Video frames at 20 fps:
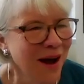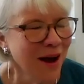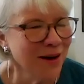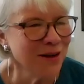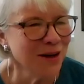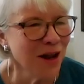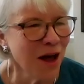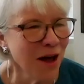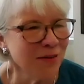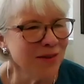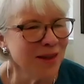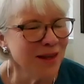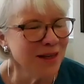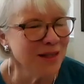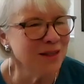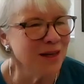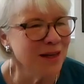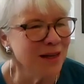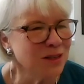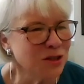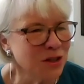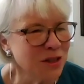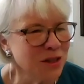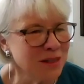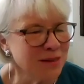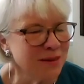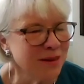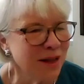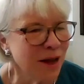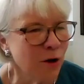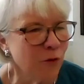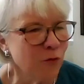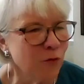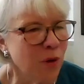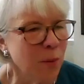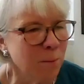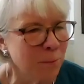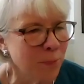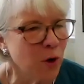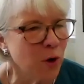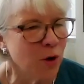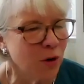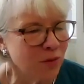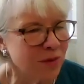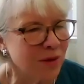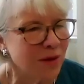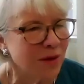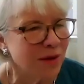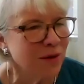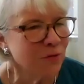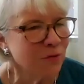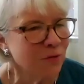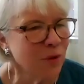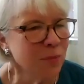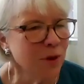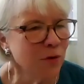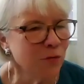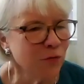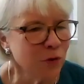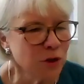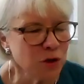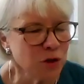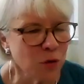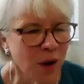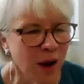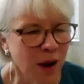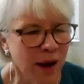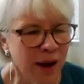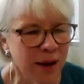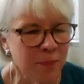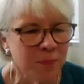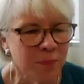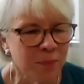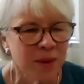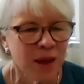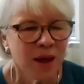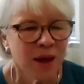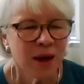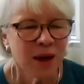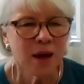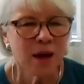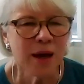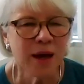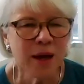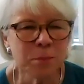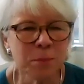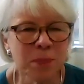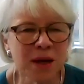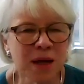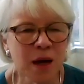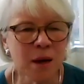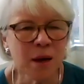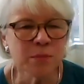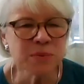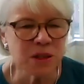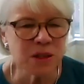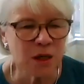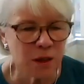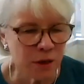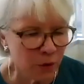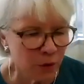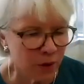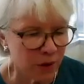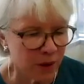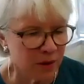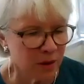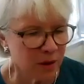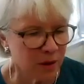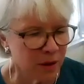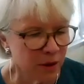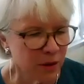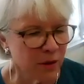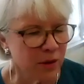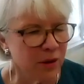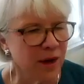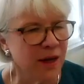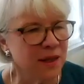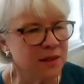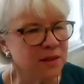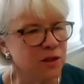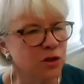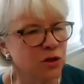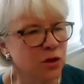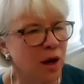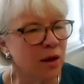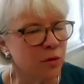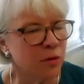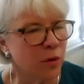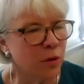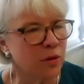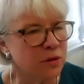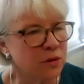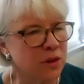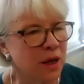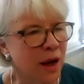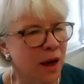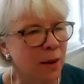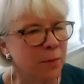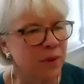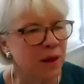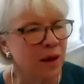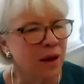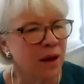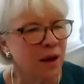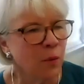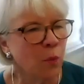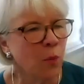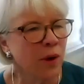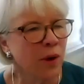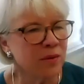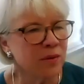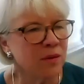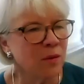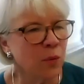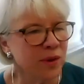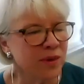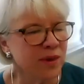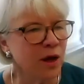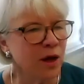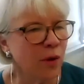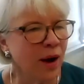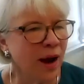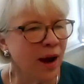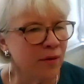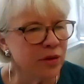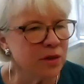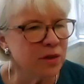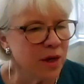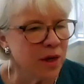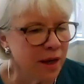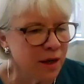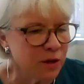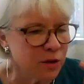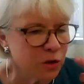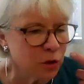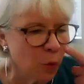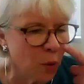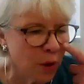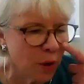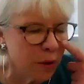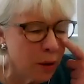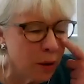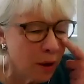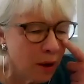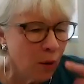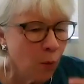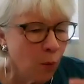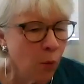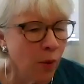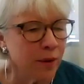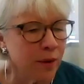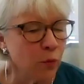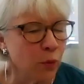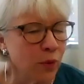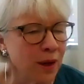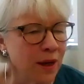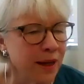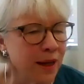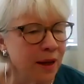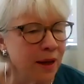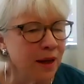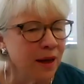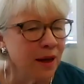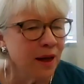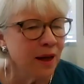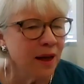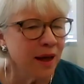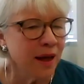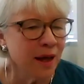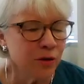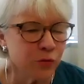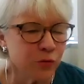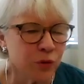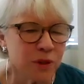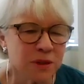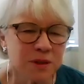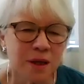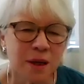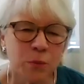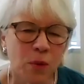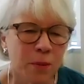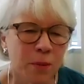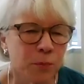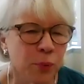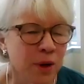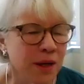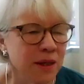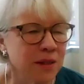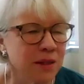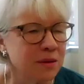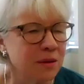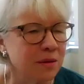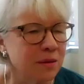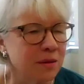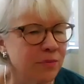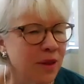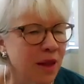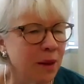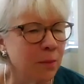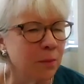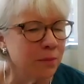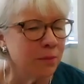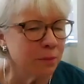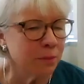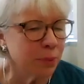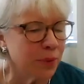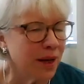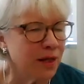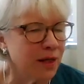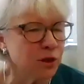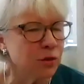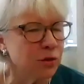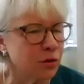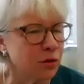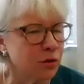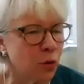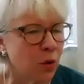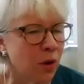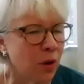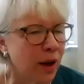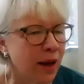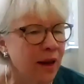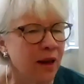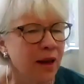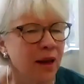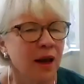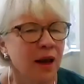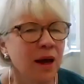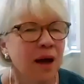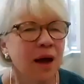a lot that is just there from birth, from the first cry. It becomes clearer and clearer as the child grows up what, what they gravitate toward, what really Interest them, what brings them pleasure, joy,